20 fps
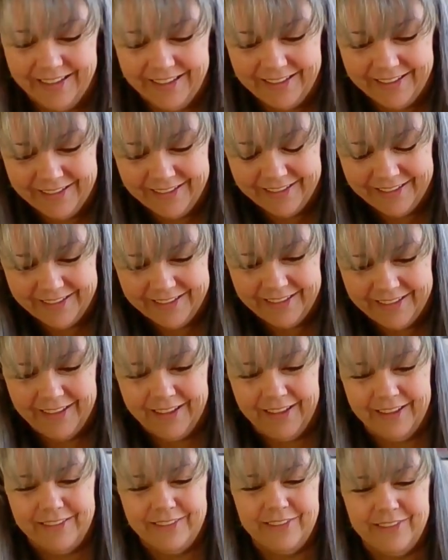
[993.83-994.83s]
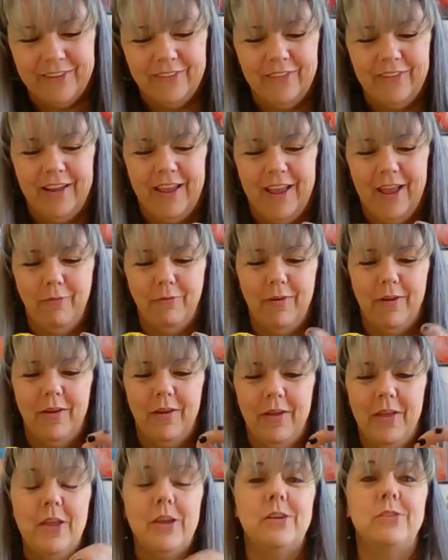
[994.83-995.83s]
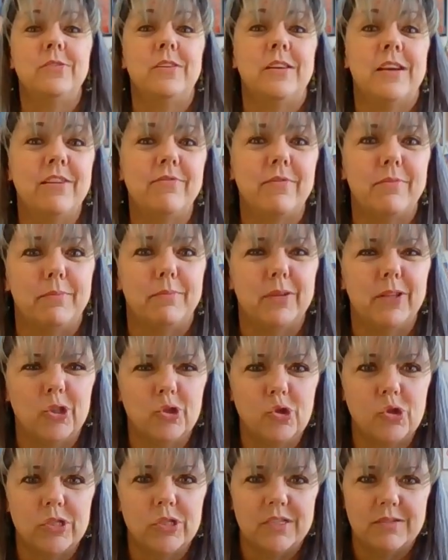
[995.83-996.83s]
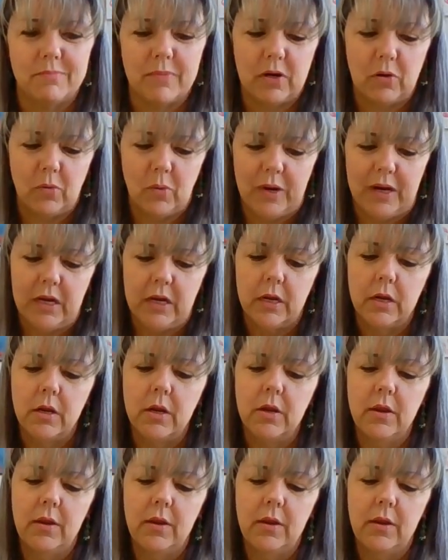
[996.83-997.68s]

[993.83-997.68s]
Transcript: I don't have a balloon in my way.